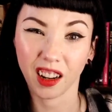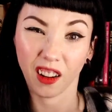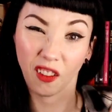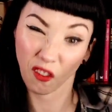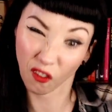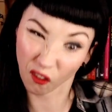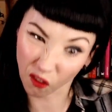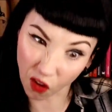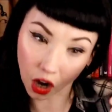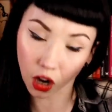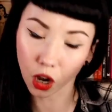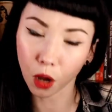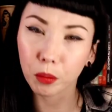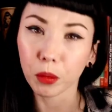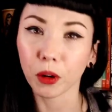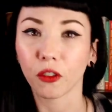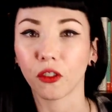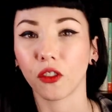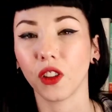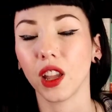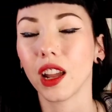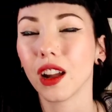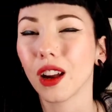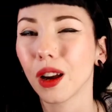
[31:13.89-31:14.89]
and it'd fuck up
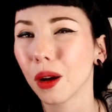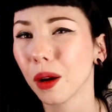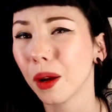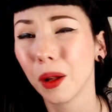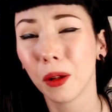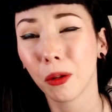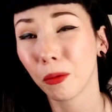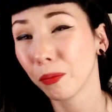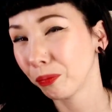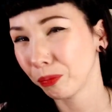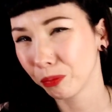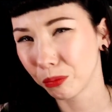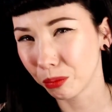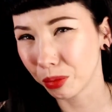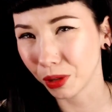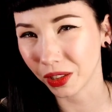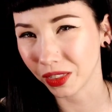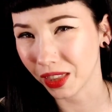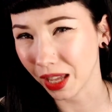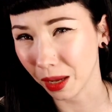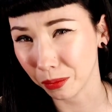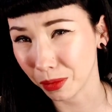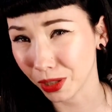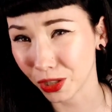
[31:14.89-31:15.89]
her finger,
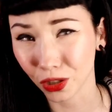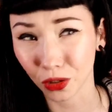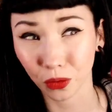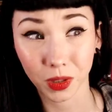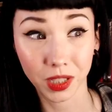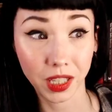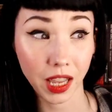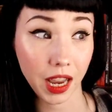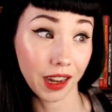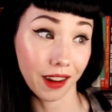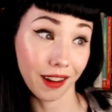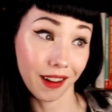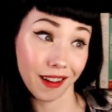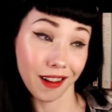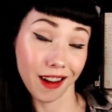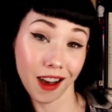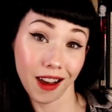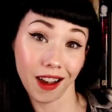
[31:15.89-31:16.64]
but that bitch was like,